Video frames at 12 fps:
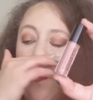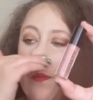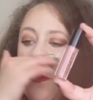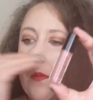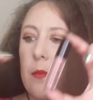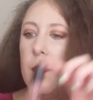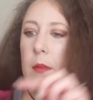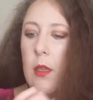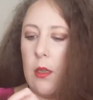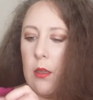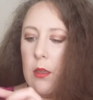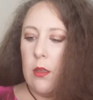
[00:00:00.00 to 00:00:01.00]

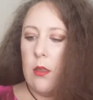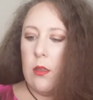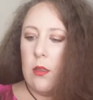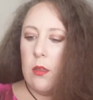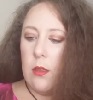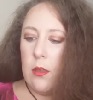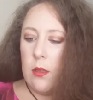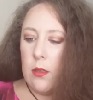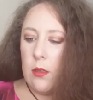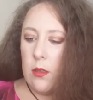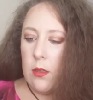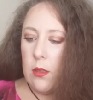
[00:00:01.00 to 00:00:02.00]

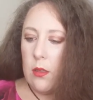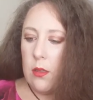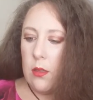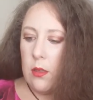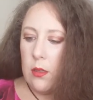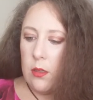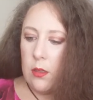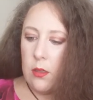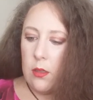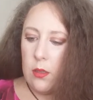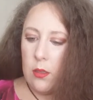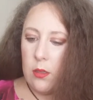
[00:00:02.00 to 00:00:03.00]

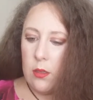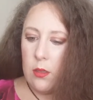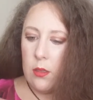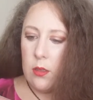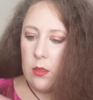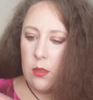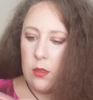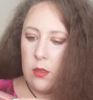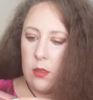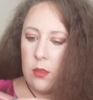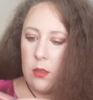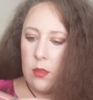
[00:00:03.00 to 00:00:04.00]

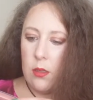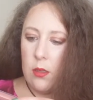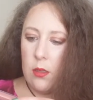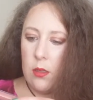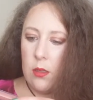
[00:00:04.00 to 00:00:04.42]
(silence)